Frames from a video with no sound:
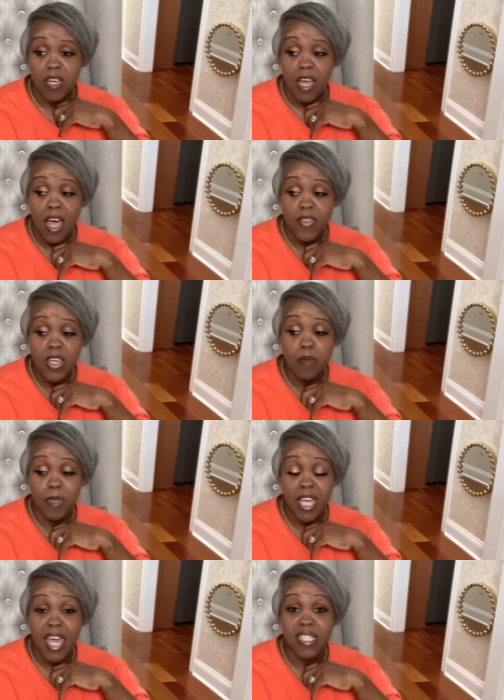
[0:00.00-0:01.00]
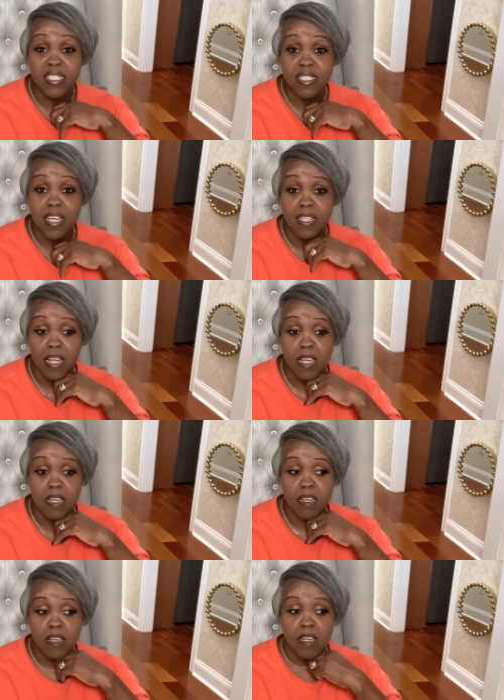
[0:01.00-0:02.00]
I think it began Sunday.
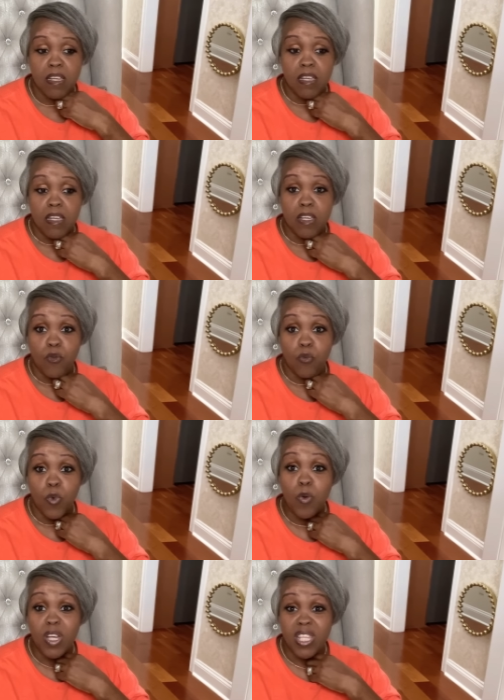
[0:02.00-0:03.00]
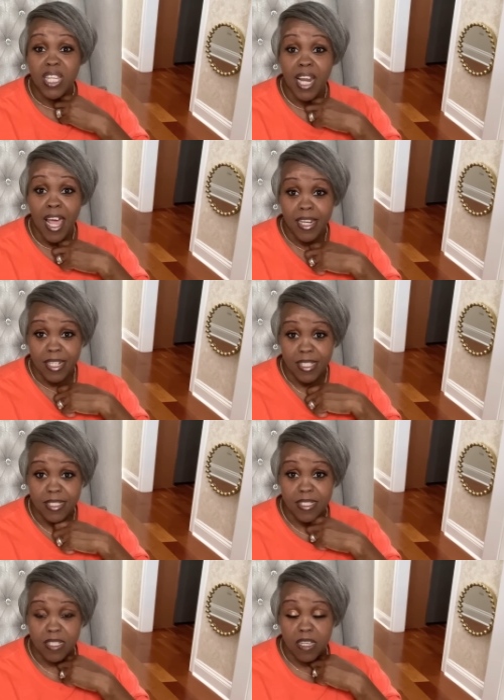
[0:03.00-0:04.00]
We were in the
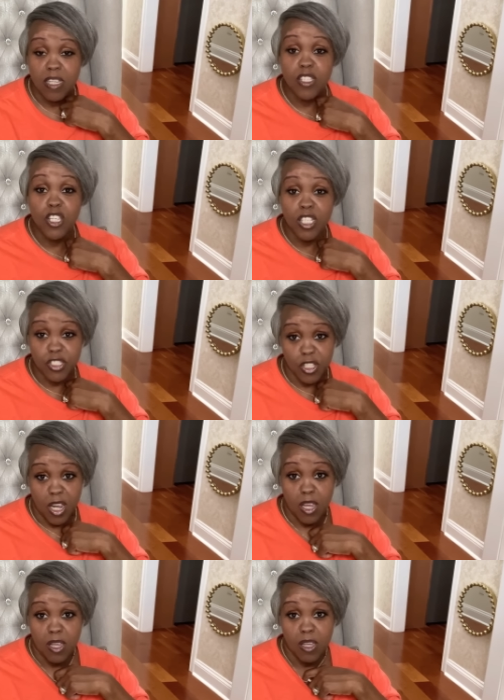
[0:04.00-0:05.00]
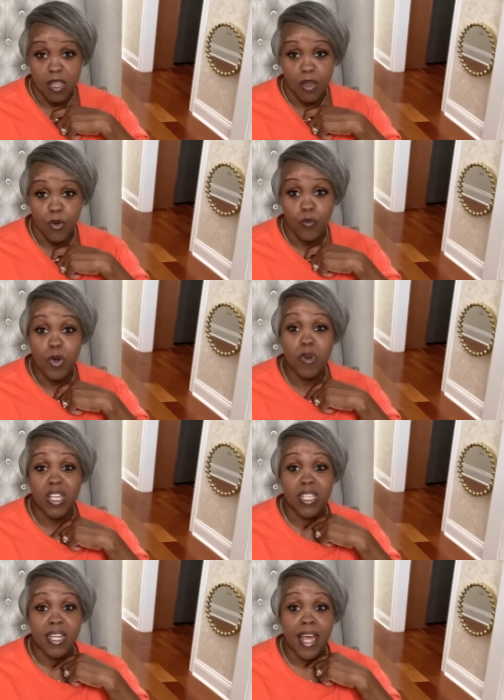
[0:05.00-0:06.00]
90s. Yesterday, we were
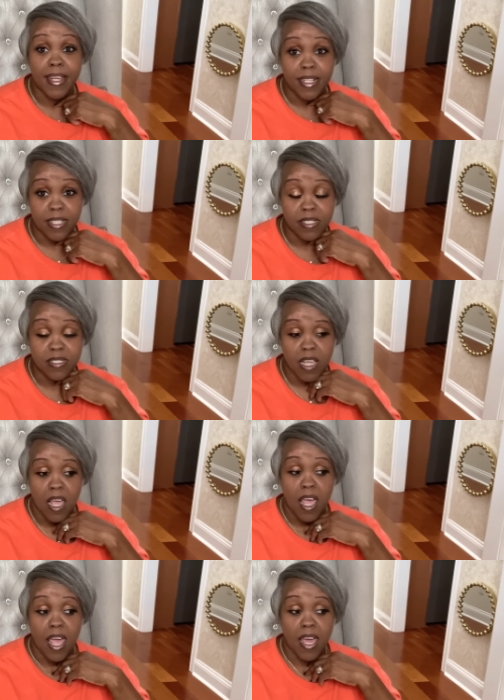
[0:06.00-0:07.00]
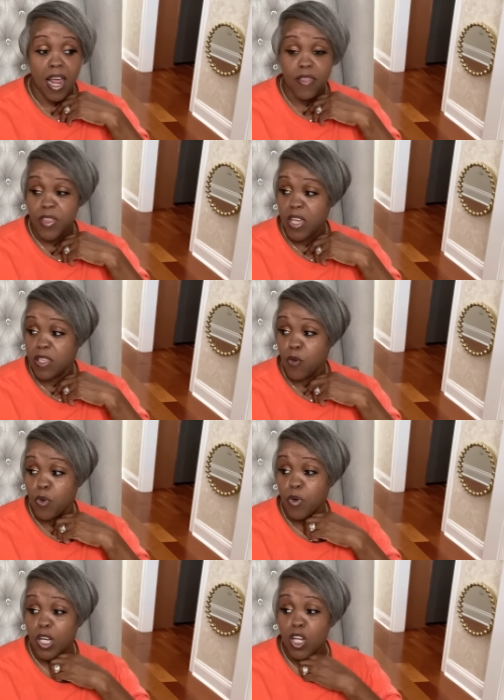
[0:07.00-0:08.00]
in the 90s. And I think that we
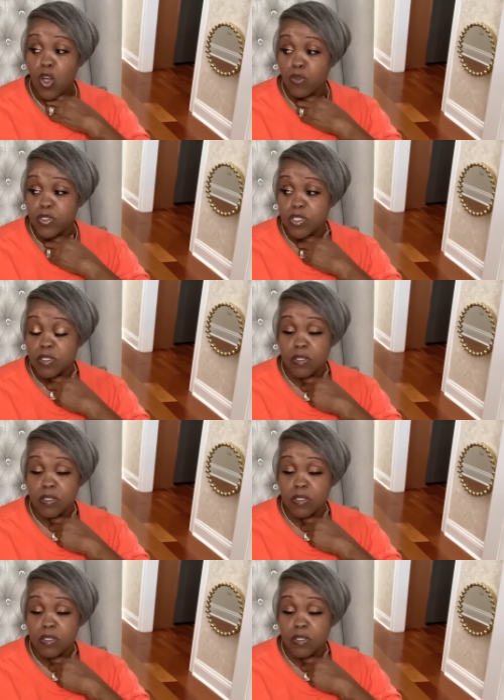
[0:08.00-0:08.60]
were close